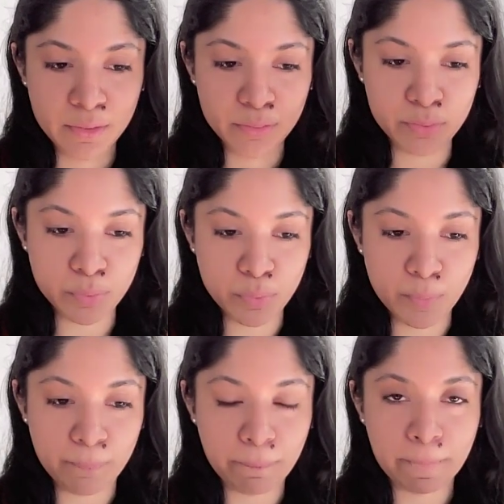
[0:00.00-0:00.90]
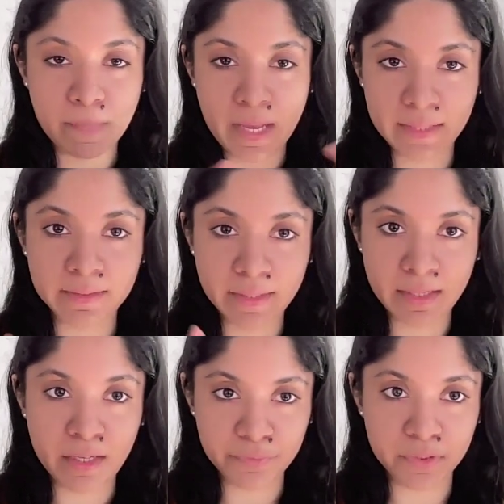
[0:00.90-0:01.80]
So, and then
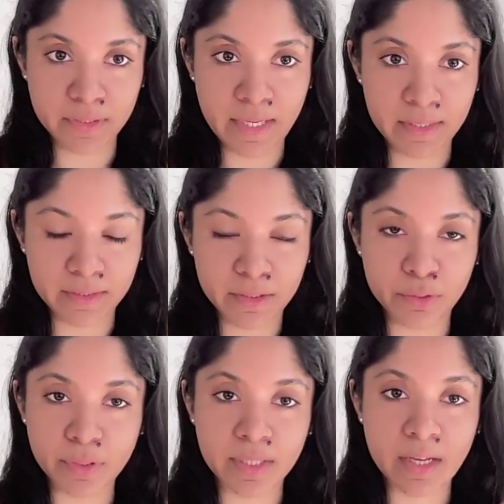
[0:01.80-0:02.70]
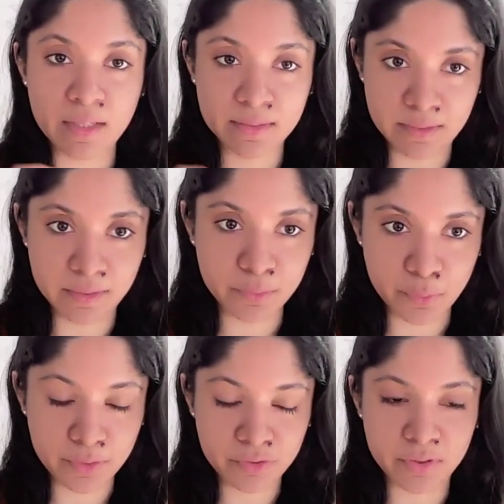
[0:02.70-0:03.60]
after that, you can ask this
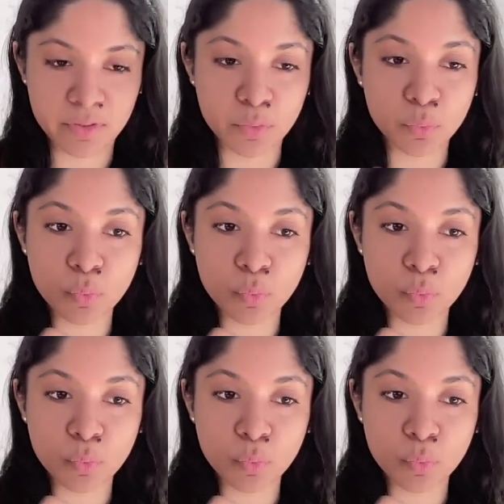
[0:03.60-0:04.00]
question: